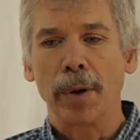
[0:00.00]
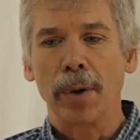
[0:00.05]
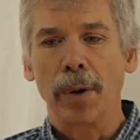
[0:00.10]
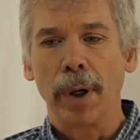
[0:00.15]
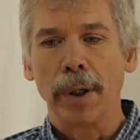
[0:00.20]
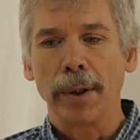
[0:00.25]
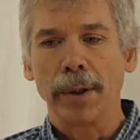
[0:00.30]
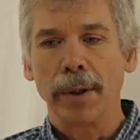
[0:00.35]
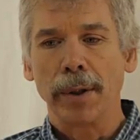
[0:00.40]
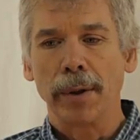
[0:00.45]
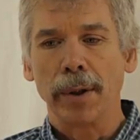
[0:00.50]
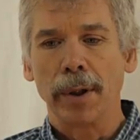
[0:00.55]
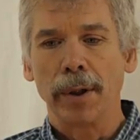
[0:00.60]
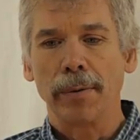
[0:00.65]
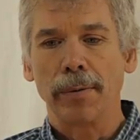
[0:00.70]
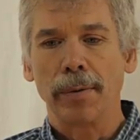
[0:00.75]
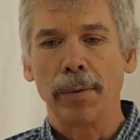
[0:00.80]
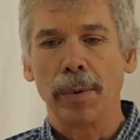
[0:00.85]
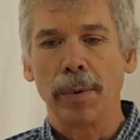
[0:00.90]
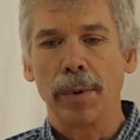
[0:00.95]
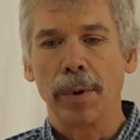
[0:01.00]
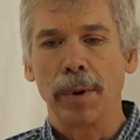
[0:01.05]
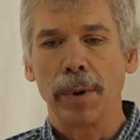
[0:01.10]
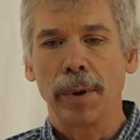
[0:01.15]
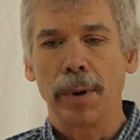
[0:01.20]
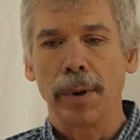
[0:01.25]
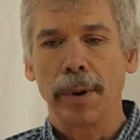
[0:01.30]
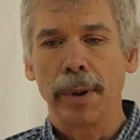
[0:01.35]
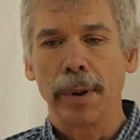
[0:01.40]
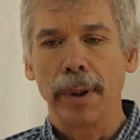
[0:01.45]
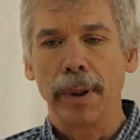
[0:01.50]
criteria for